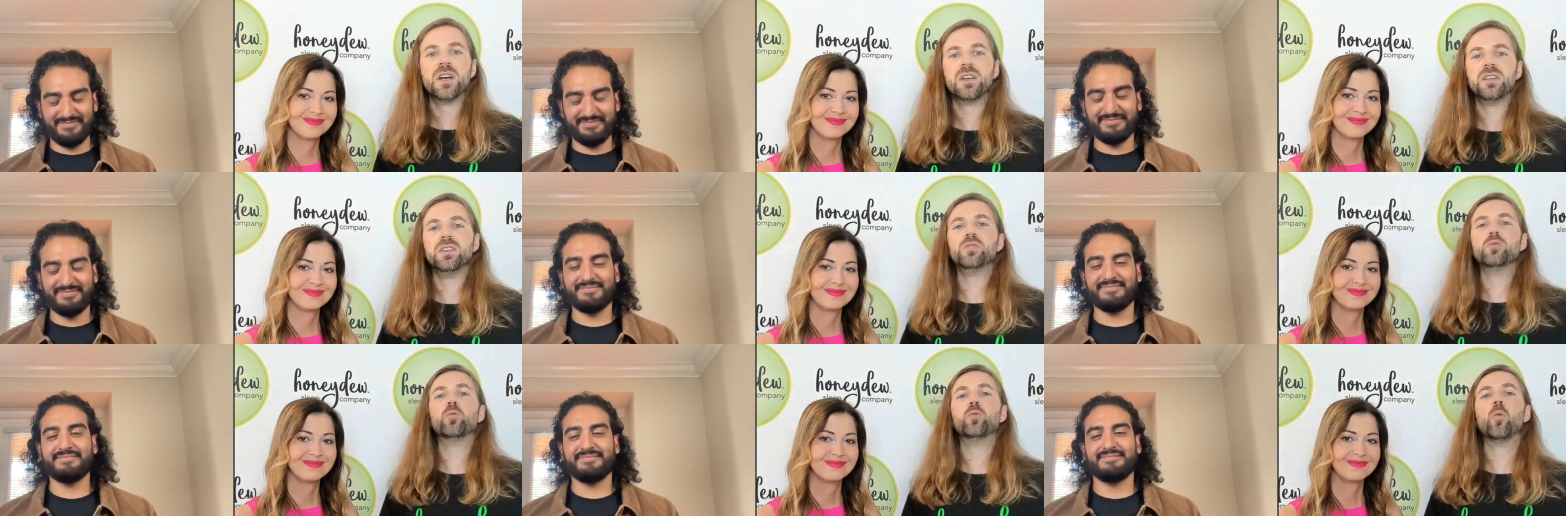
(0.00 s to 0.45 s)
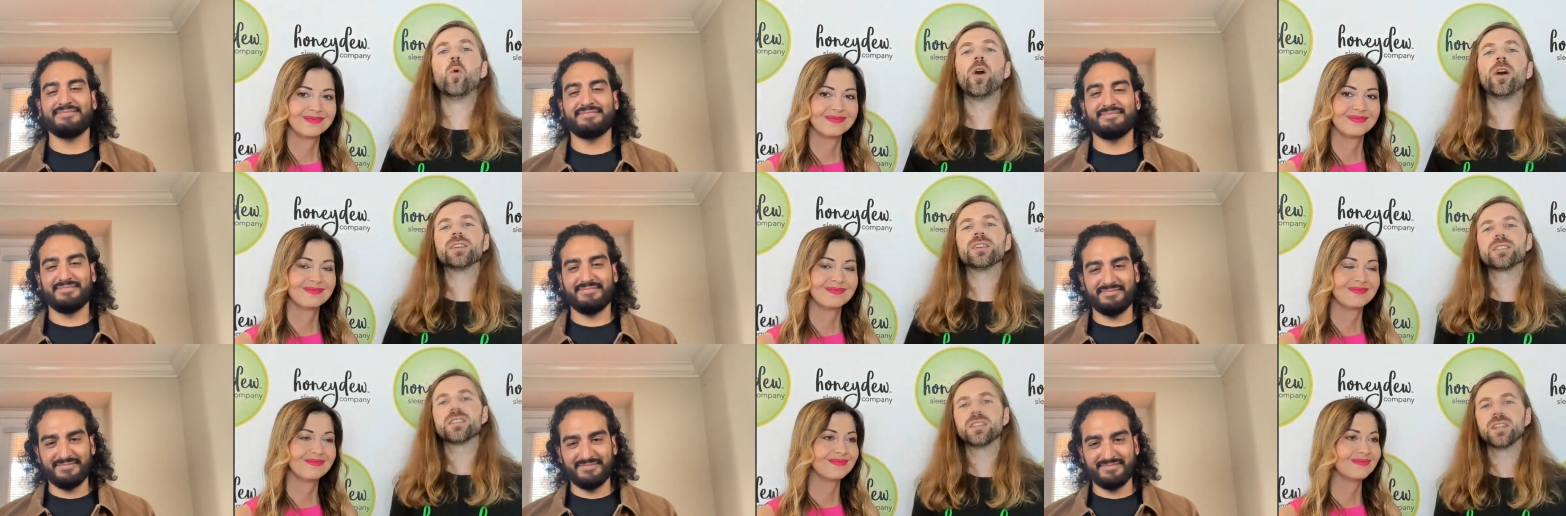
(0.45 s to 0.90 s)
Speaker 1: you
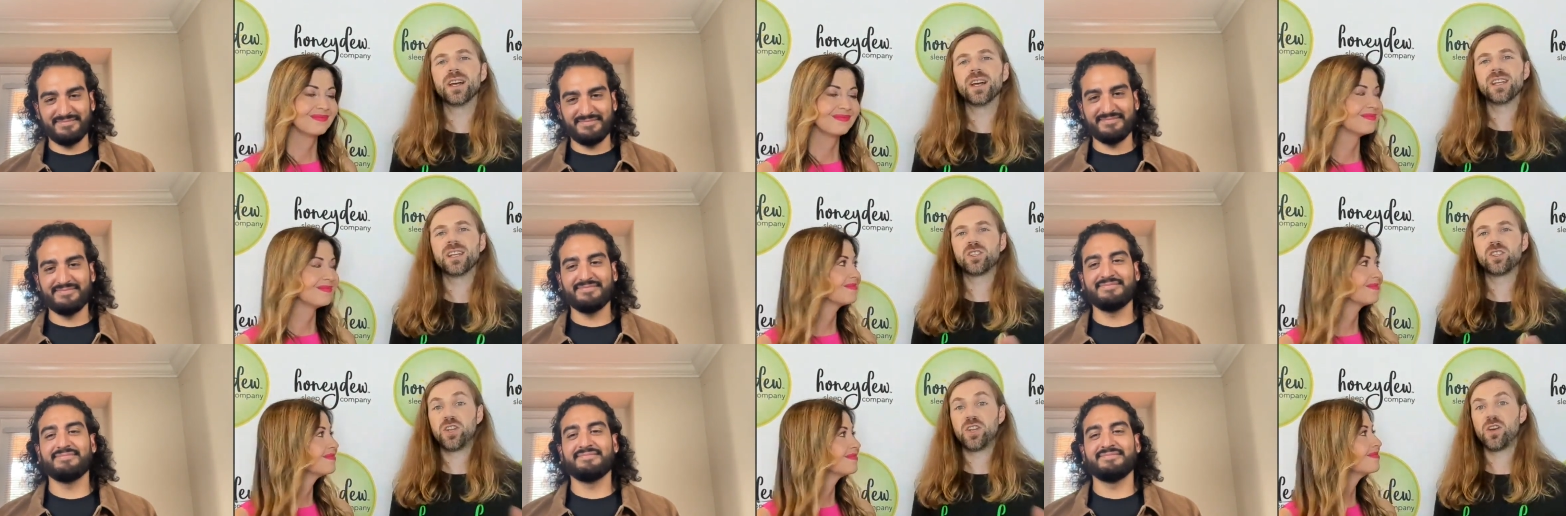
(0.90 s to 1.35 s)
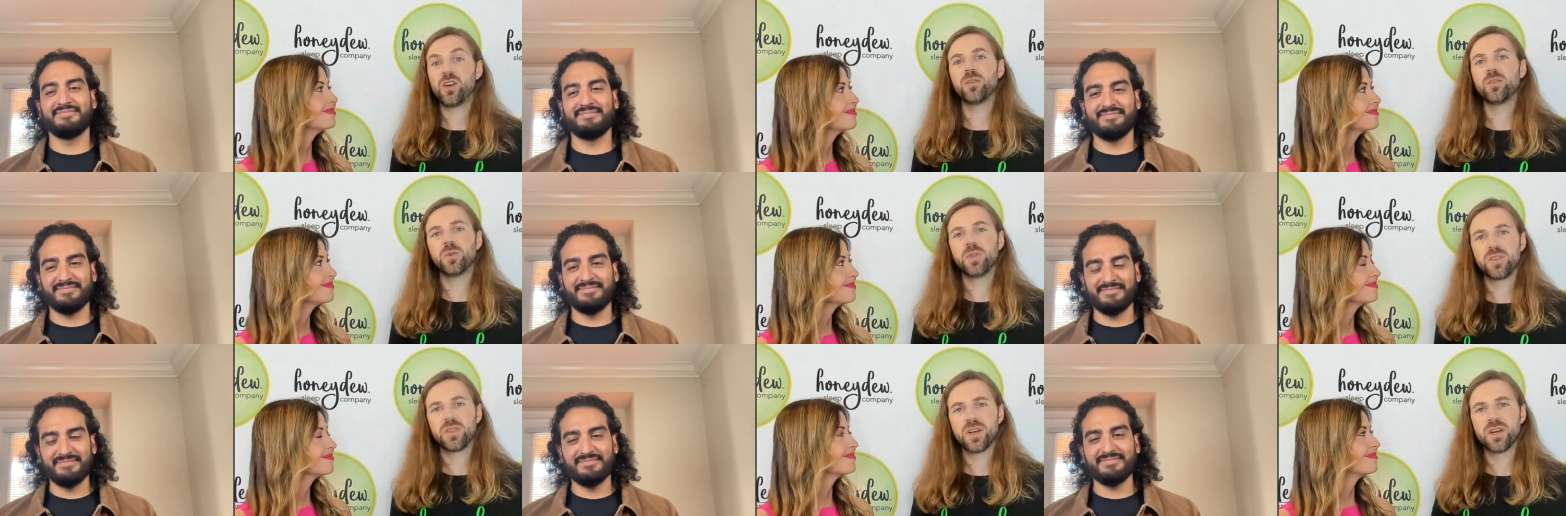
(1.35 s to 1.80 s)
want to like share
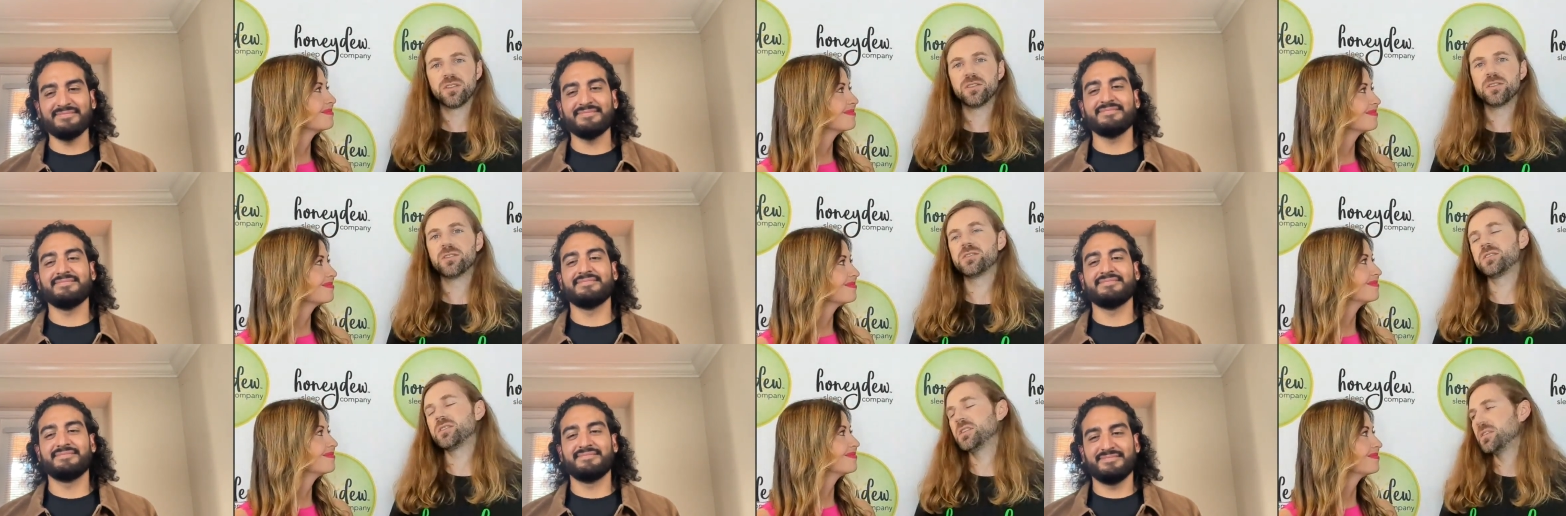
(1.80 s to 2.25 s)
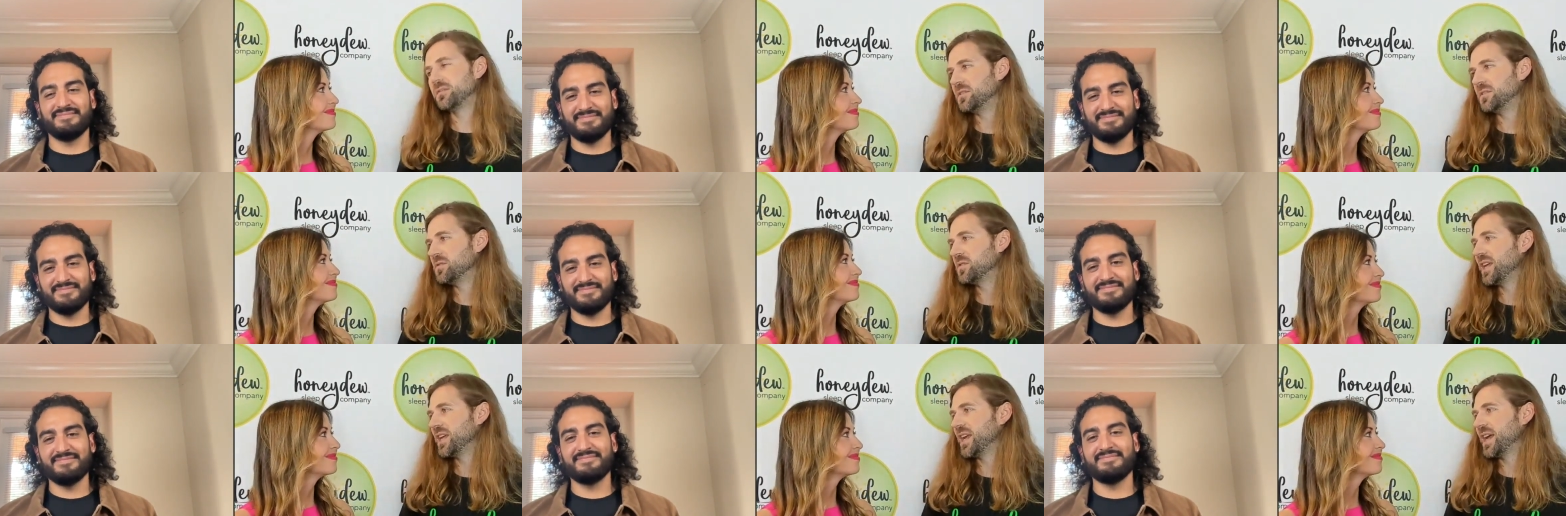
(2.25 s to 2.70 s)
it with others if
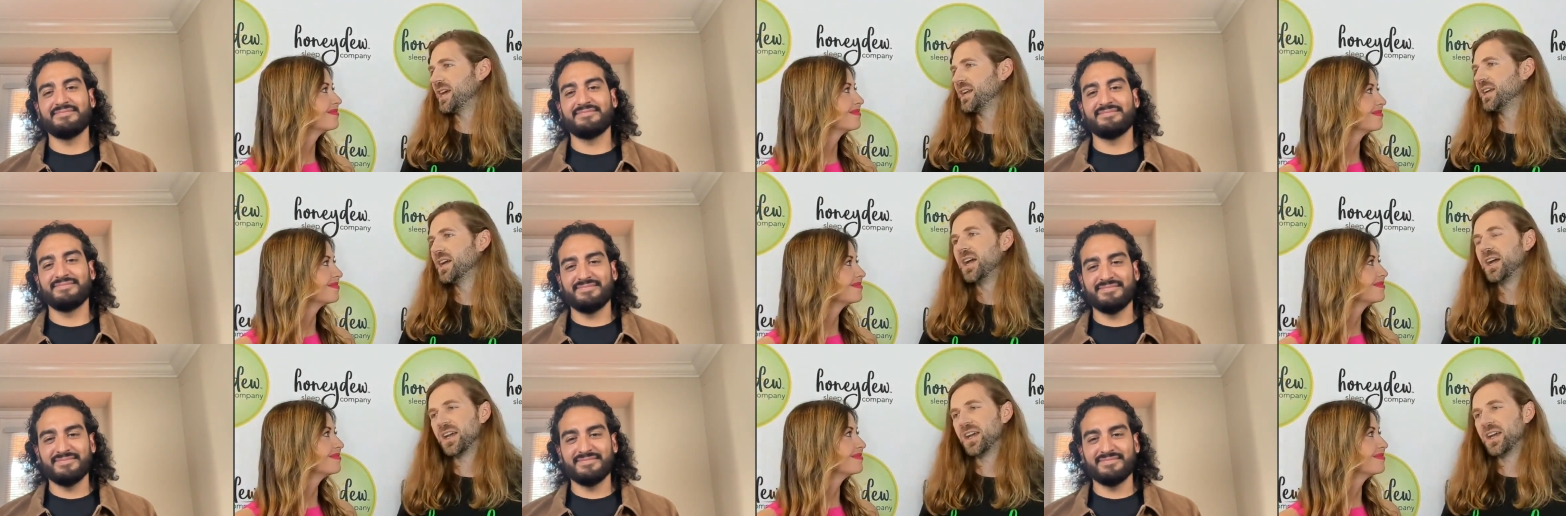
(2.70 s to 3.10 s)
you can.